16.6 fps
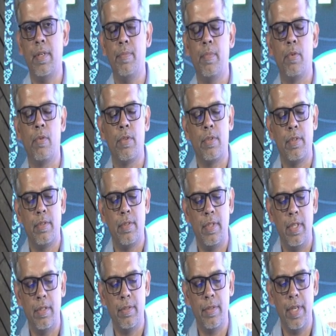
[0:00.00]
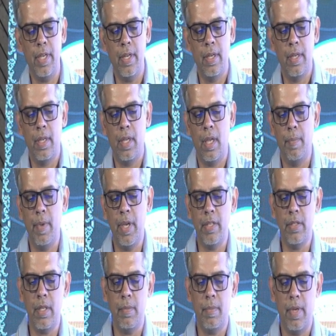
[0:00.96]
post-C3.
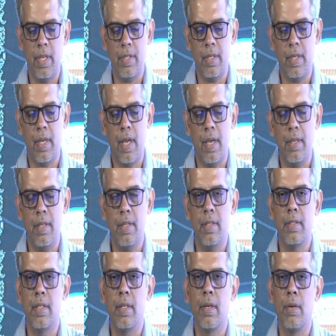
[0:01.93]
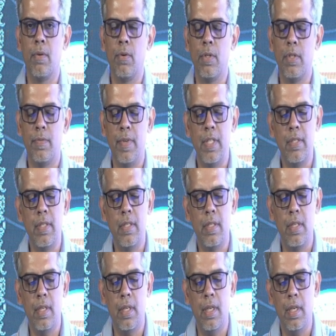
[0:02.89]
Imaging based NITs includes
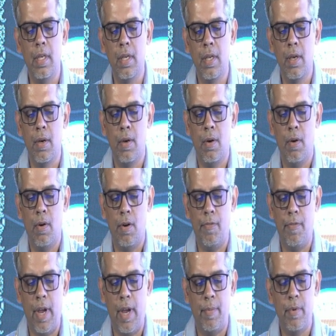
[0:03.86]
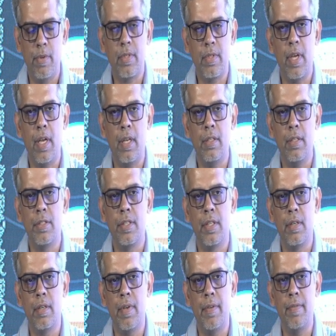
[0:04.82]
VCTE, or FibroScan,
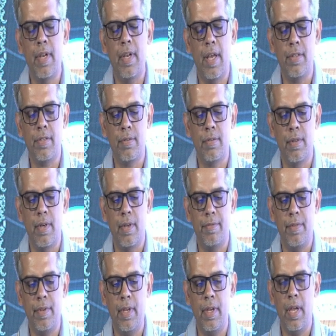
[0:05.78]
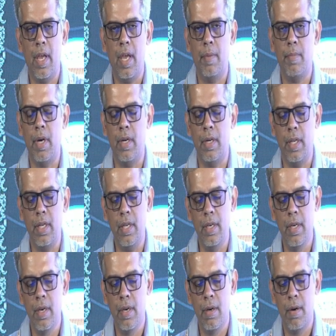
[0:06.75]
shear wave elastography, MRE,
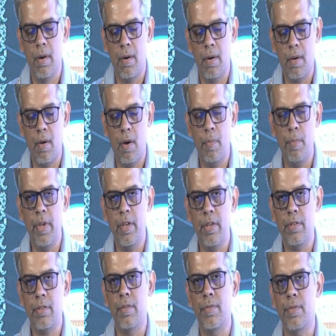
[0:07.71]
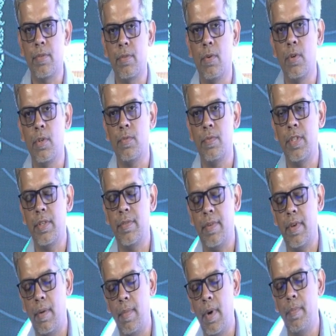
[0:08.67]
or a combination of scores which have
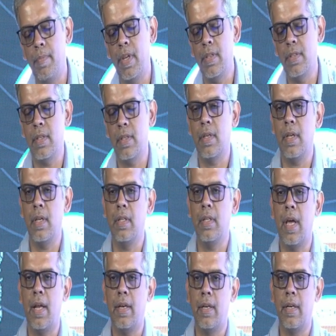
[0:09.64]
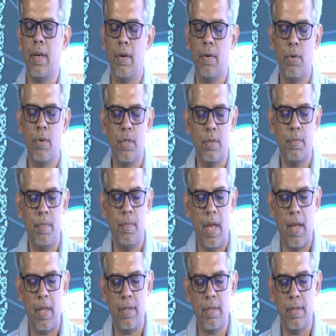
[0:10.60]
come up recently that includes
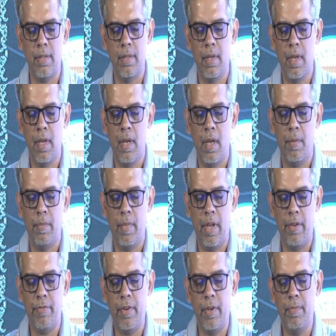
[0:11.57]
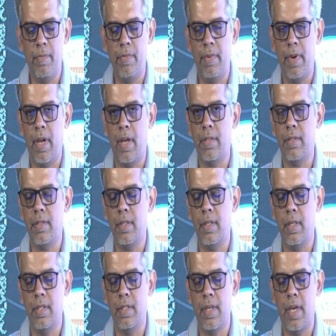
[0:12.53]
MAST, MEFIB, FAST,
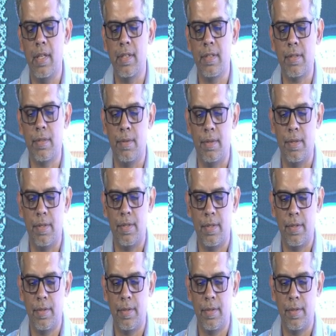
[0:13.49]
and AGILE scores.